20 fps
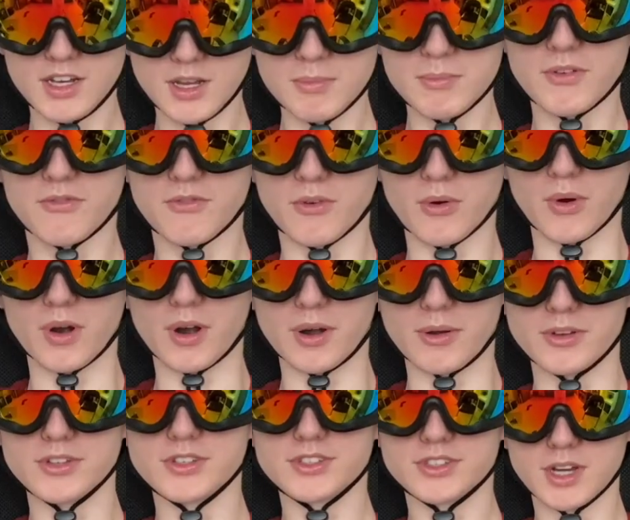Number
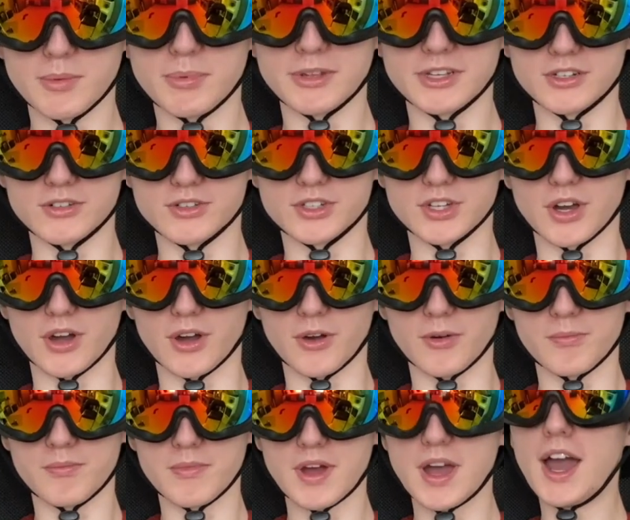4, stubbing your
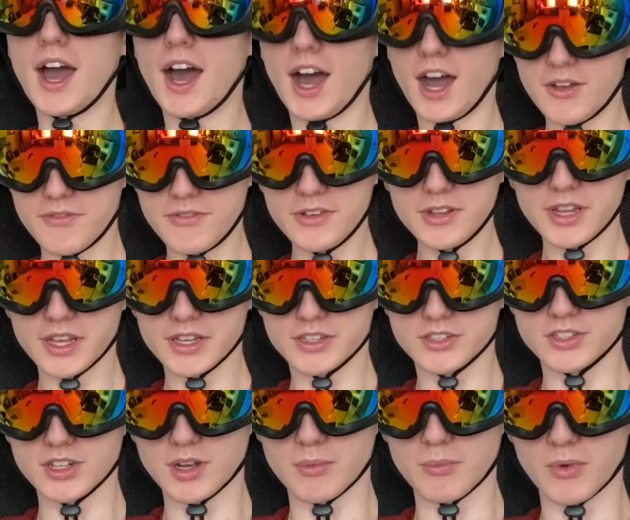toe. I feel like
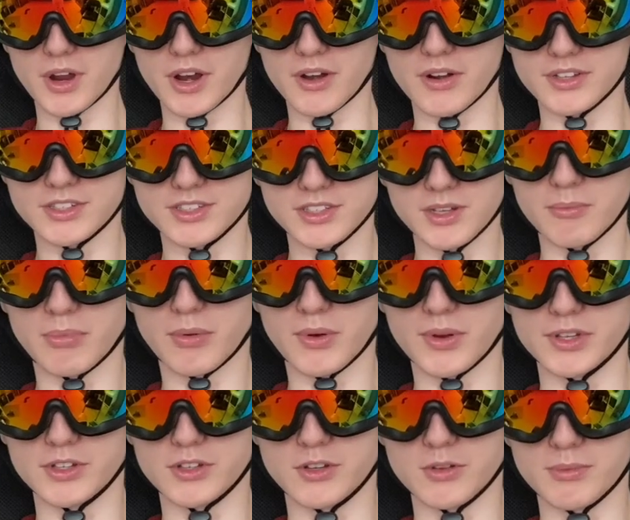somewhere at some
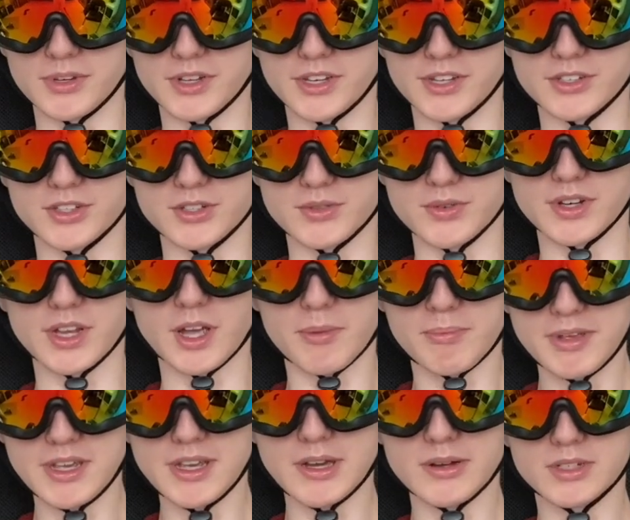point in human history, a
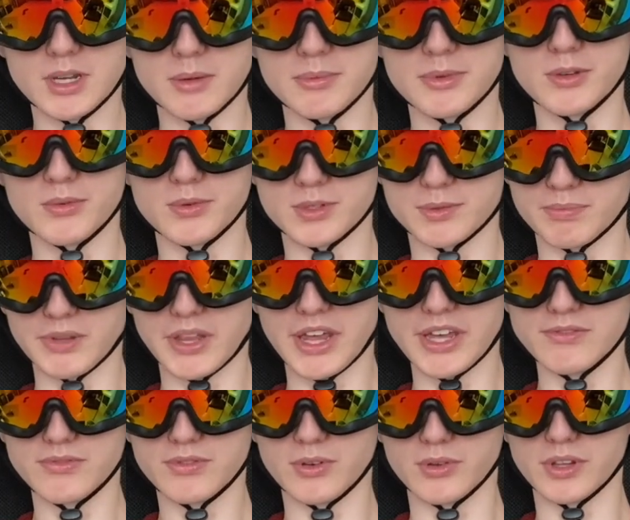POW was
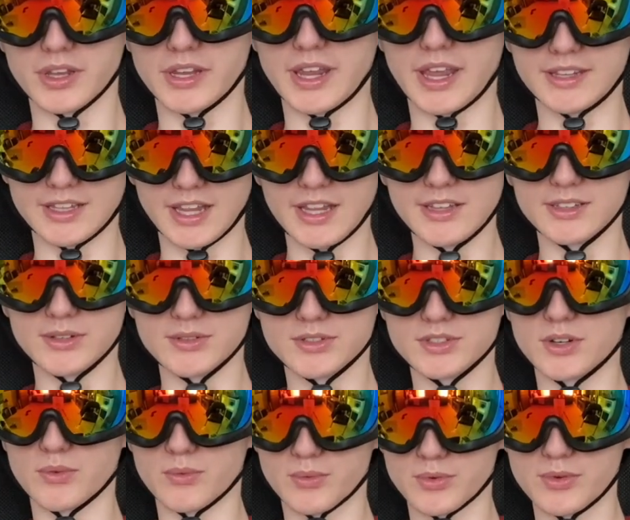blindfolded and let loose
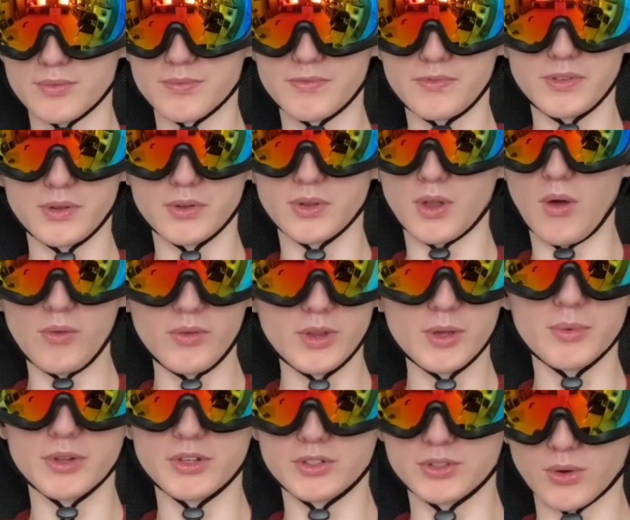in a room filled
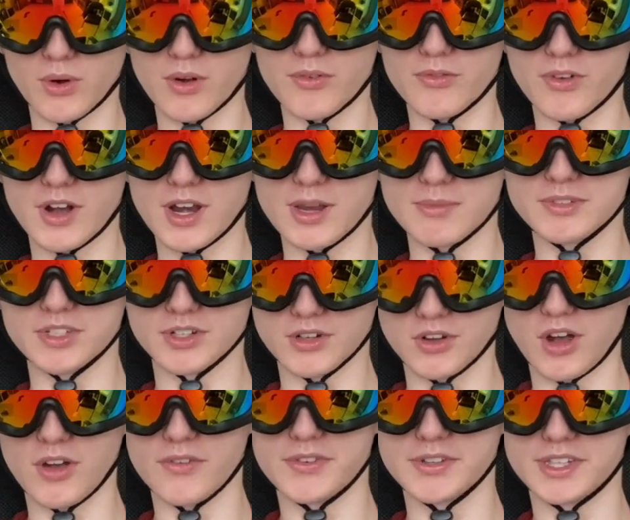only with door frames and
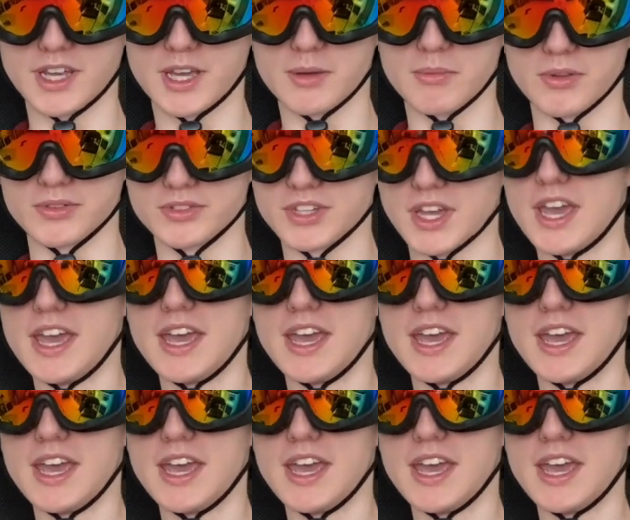coffee tables